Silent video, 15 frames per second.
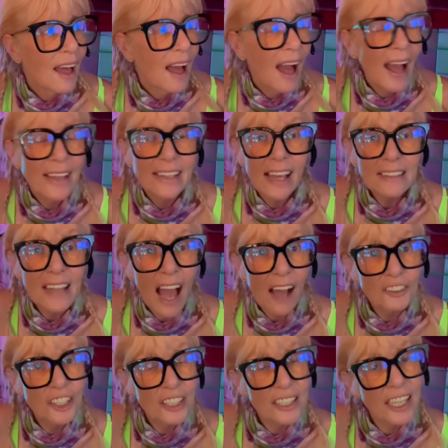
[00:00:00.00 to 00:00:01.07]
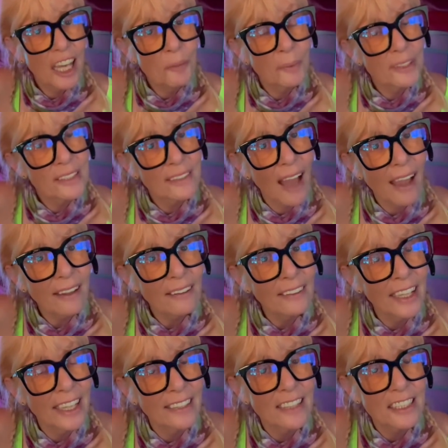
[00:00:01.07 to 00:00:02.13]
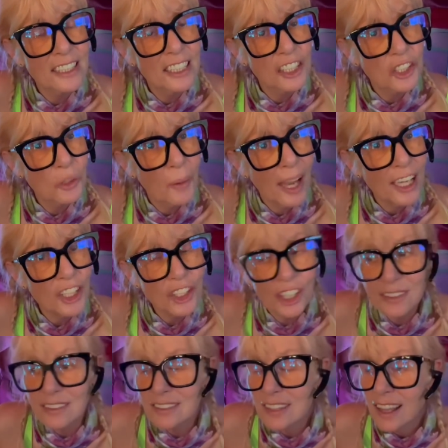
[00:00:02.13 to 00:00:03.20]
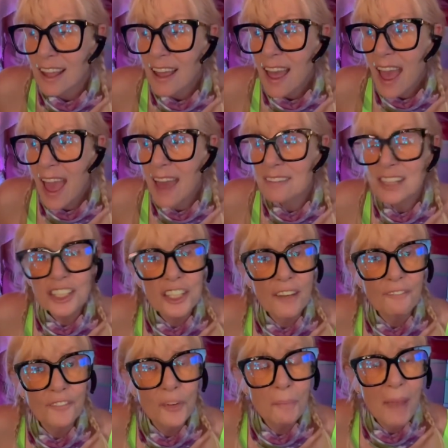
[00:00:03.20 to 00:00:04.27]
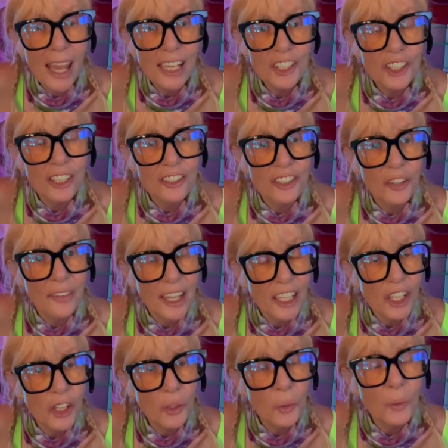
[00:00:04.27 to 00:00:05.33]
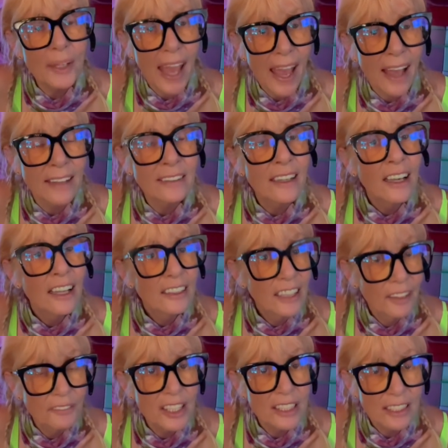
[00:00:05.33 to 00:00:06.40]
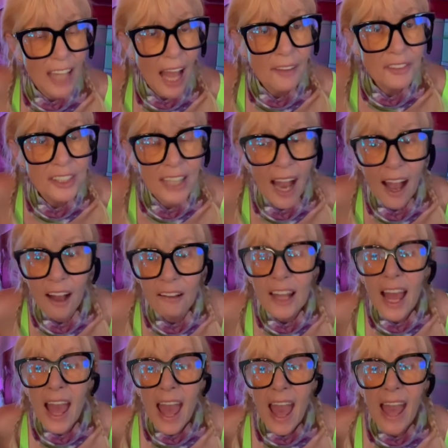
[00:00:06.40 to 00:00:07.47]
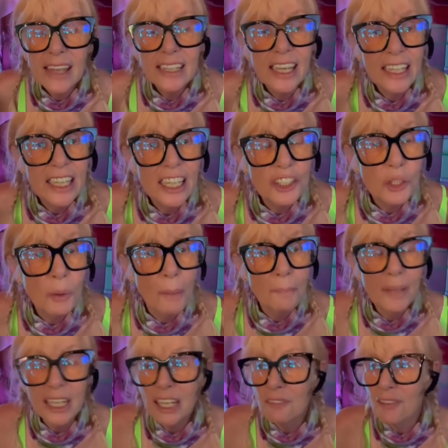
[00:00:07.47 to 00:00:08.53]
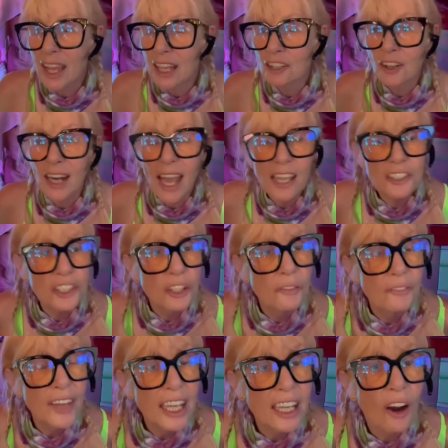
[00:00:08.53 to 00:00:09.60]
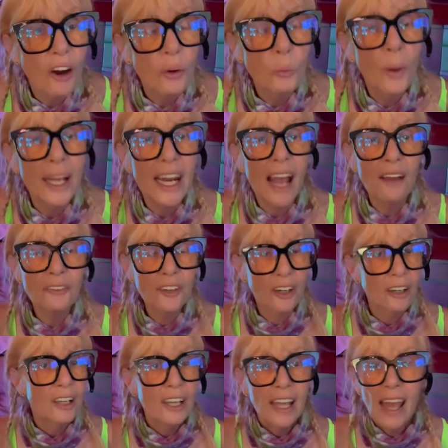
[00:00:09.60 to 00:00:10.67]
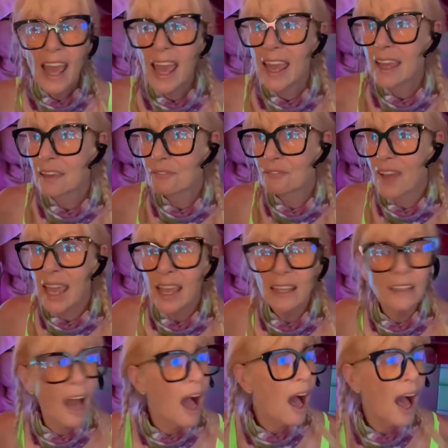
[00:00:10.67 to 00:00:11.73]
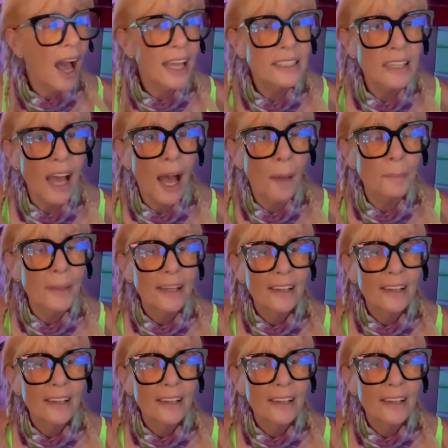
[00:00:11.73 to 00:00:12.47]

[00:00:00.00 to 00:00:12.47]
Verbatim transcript: I guess I'll just keep recycling these situations and this information so that you can live this lifestyle and get into a minivan or SUV or whatever a van, a high top.